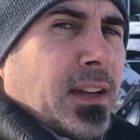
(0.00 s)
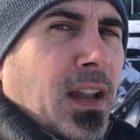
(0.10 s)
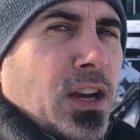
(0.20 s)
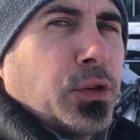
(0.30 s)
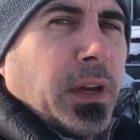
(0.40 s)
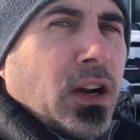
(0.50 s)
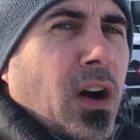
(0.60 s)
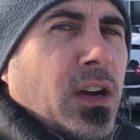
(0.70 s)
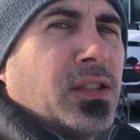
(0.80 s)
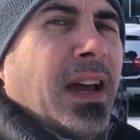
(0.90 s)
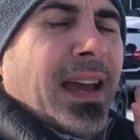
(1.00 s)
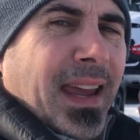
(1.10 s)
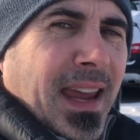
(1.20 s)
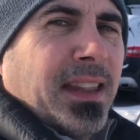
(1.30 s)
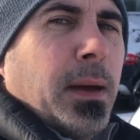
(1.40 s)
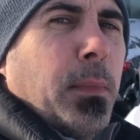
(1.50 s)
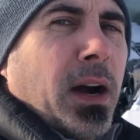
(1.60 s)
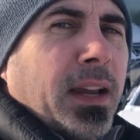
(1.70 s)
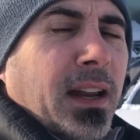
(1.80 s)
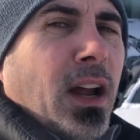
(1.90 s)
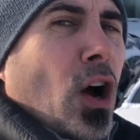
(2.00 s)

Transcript: luxury cars in the market.